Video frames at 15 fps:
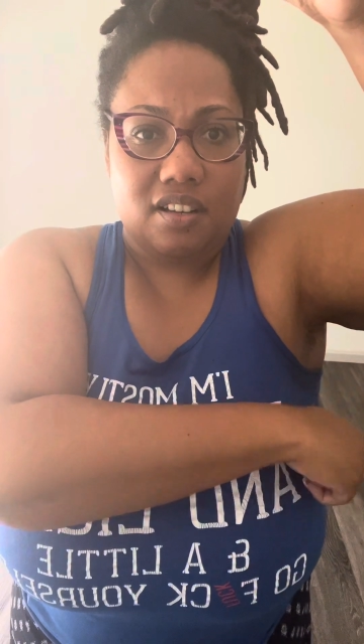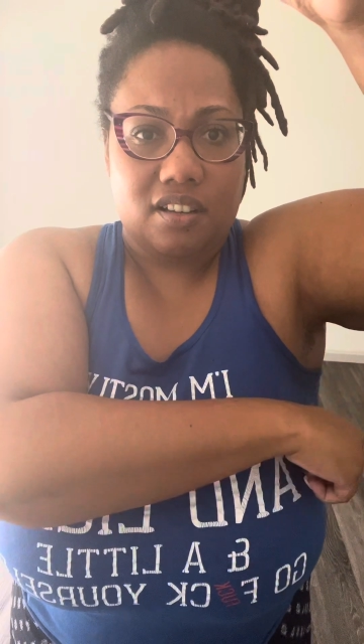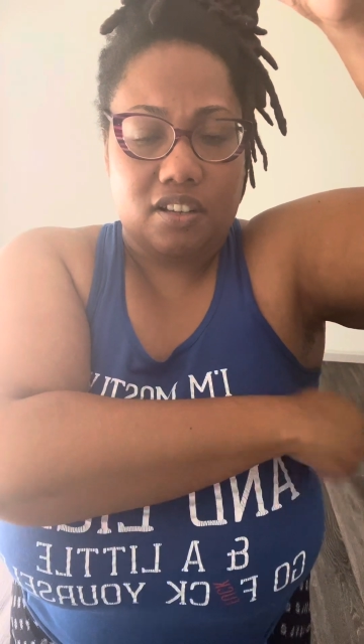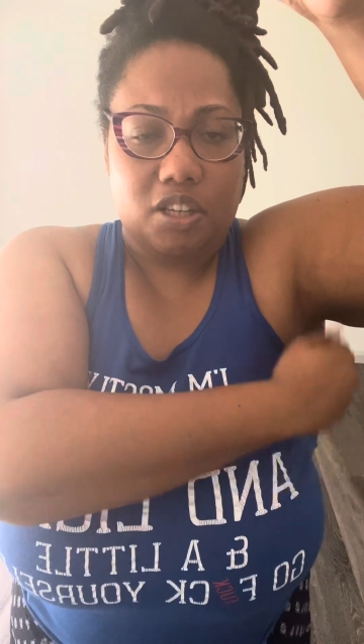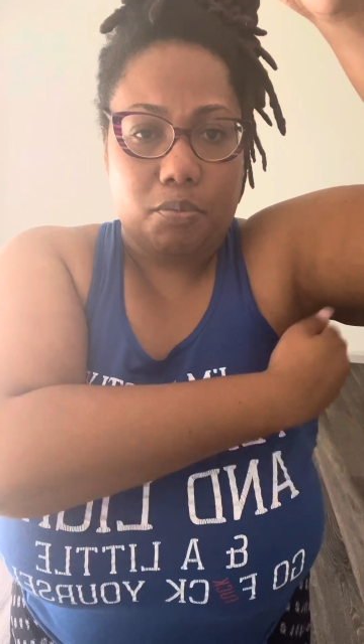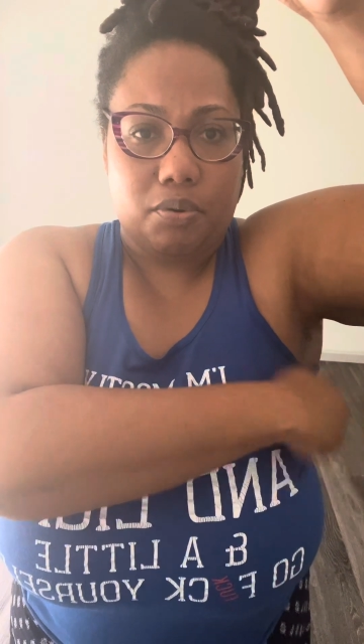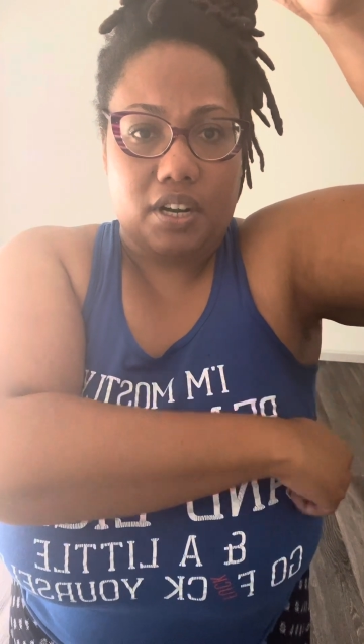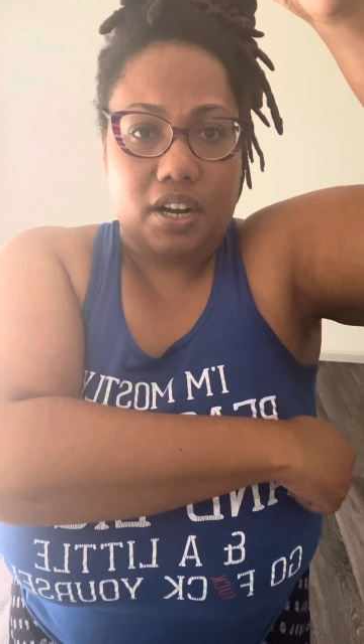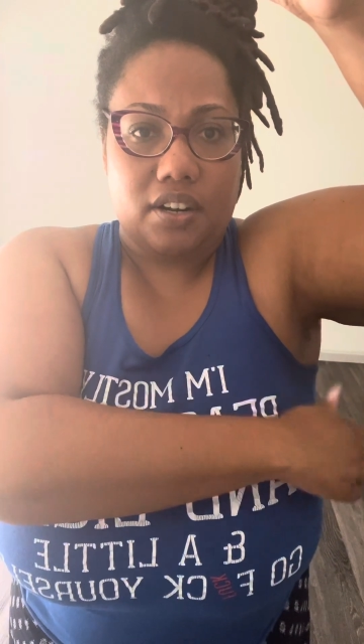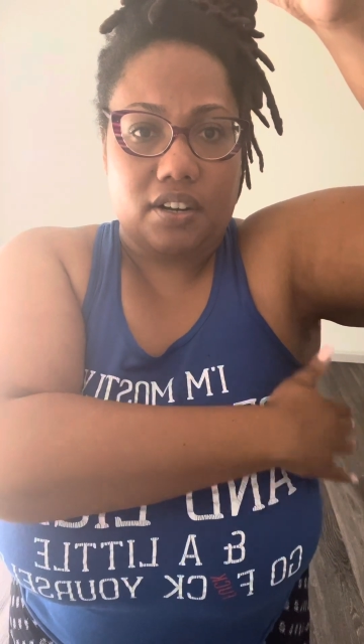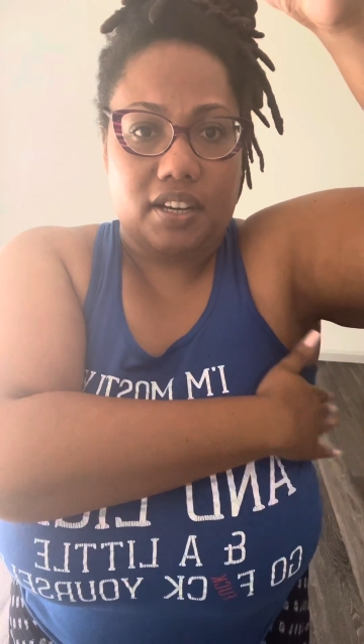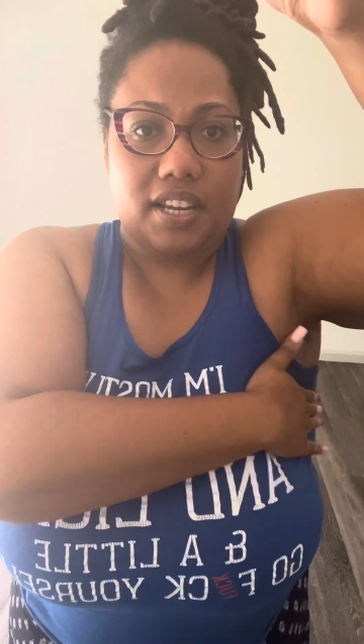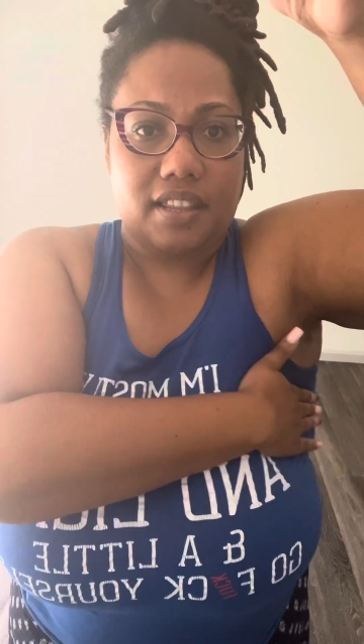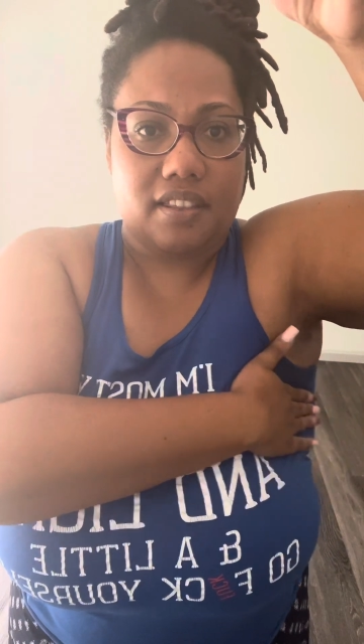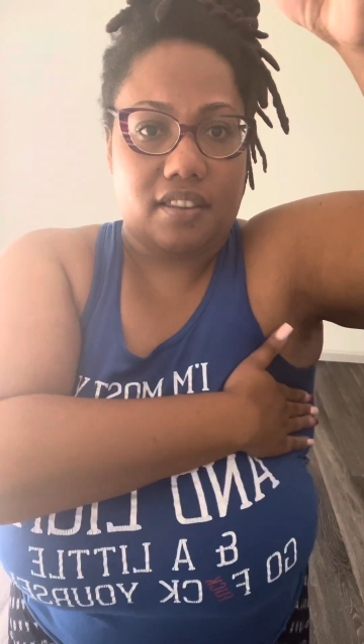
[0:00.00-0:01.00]
You put
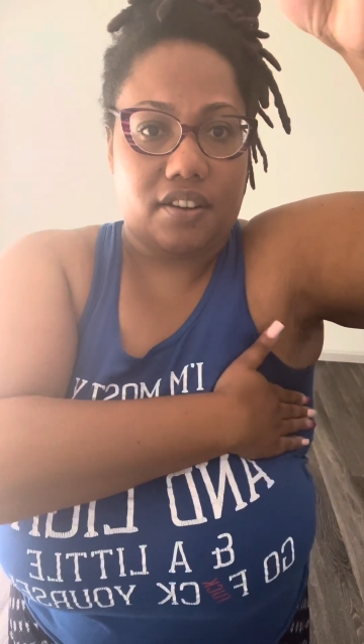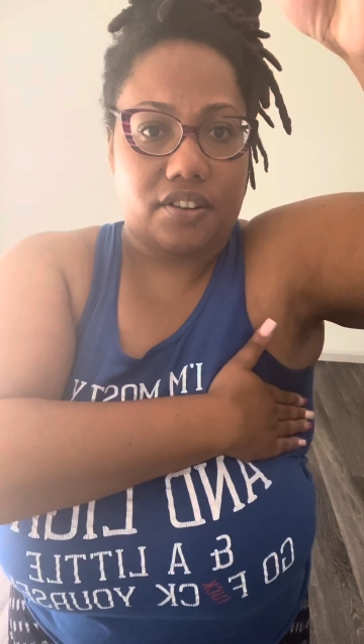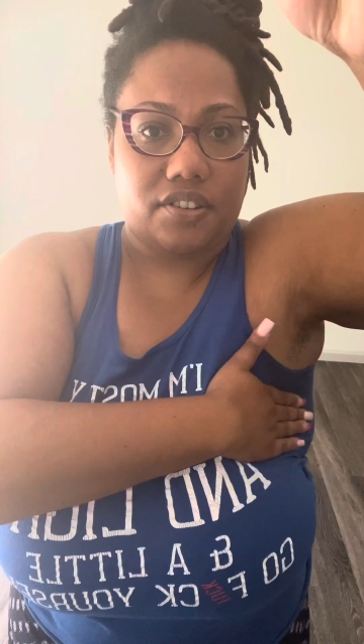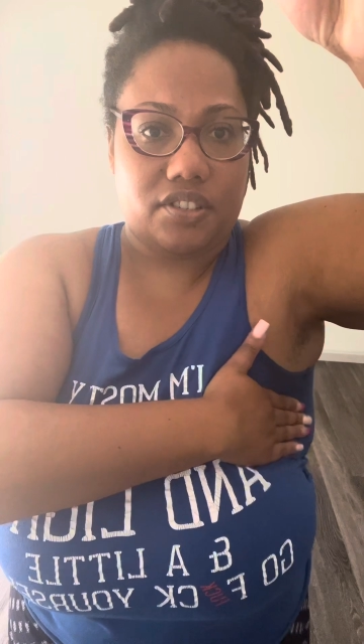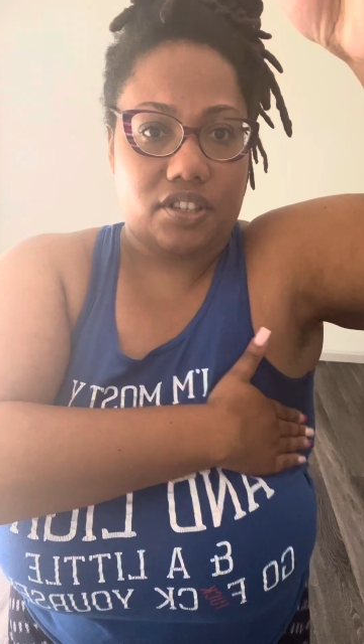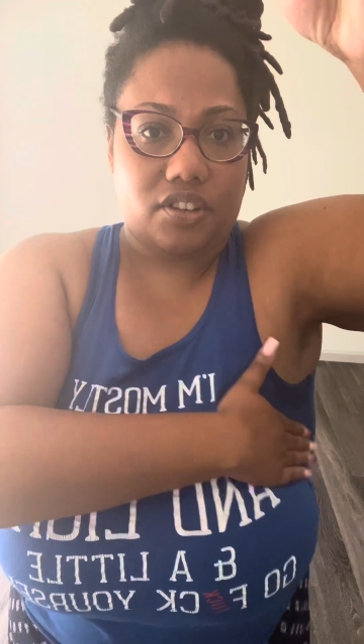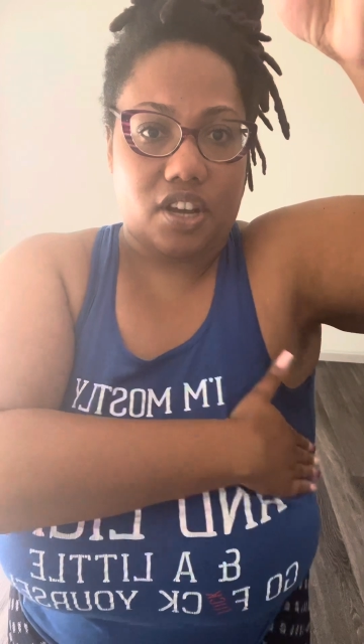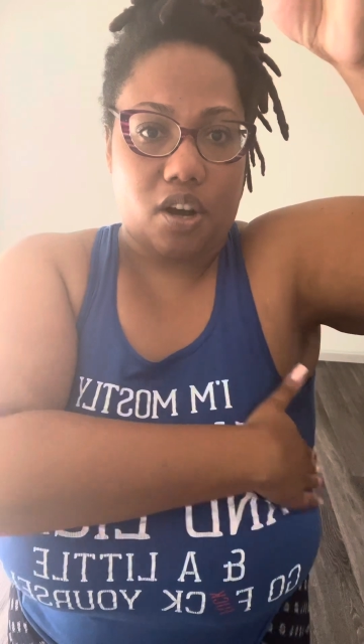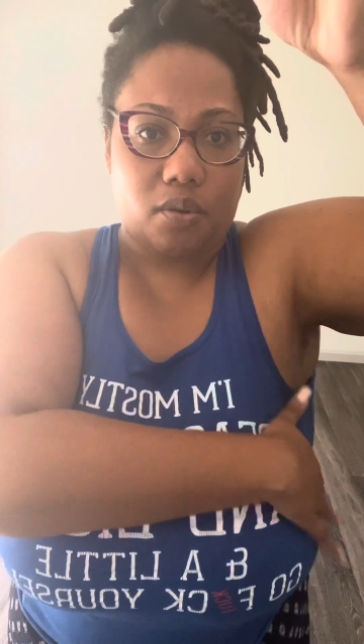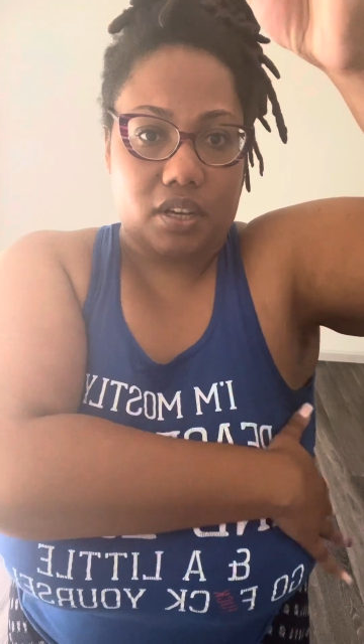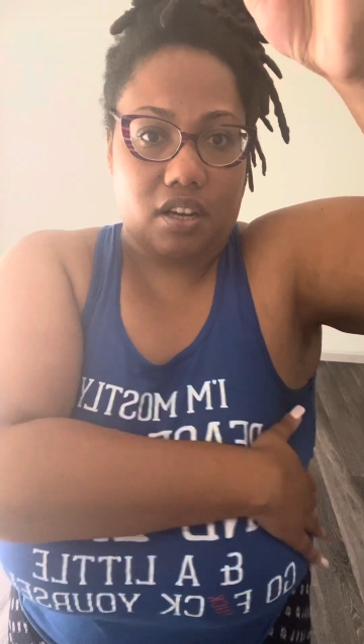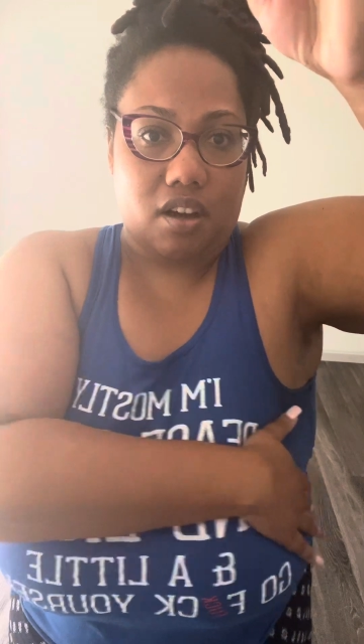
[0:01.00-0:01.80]
underneath and there's, it can